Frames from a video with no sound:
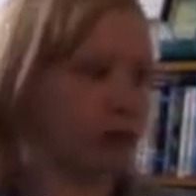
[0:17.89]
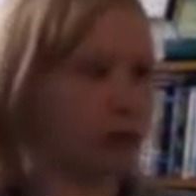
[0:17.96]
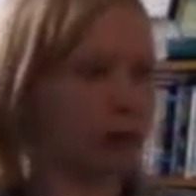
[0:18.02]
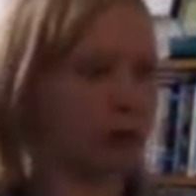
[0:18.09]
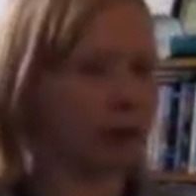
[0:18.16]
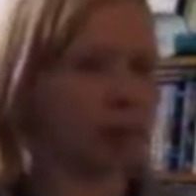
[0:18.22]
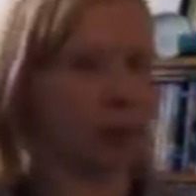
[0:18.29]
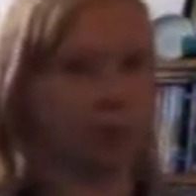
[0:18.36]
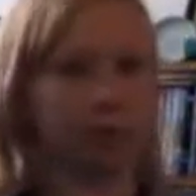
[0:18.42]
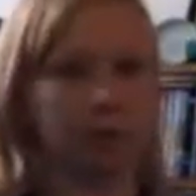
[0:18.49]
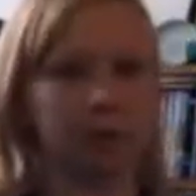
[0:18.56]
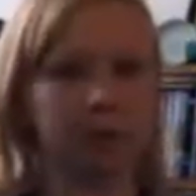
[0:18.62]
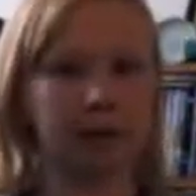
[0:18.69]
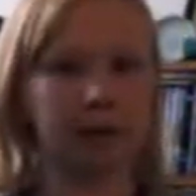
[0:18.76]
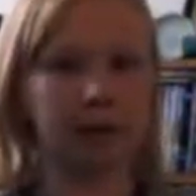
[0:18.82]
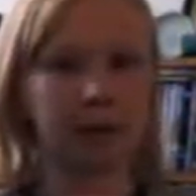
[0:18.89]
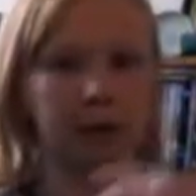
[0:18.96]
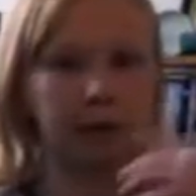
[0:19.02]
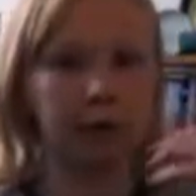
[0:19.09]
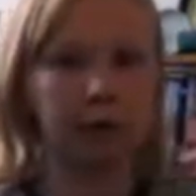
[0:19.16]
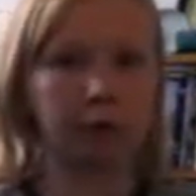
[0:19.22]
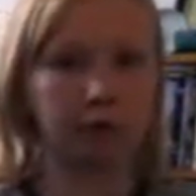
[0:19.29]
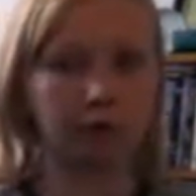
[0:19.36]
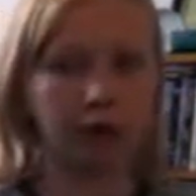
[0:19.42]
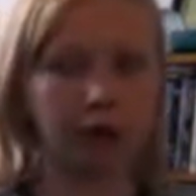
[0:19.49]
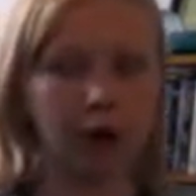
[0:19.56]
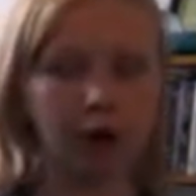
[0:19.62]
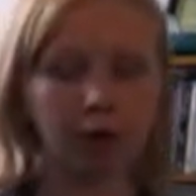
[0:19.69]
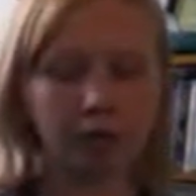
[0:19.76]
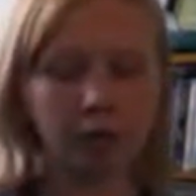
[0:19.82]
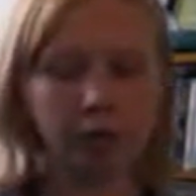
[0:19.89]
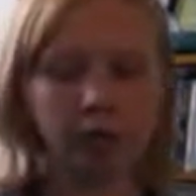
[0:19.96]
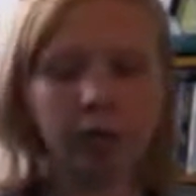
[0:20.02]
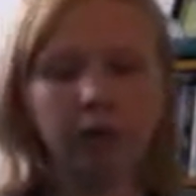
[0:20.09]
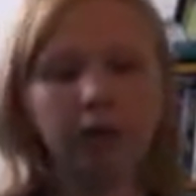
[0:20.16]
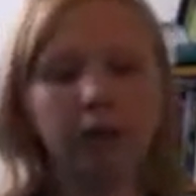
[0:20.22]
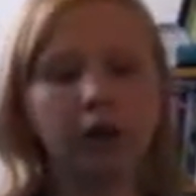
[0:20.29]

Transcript: holiday is going to be uploaded a week after.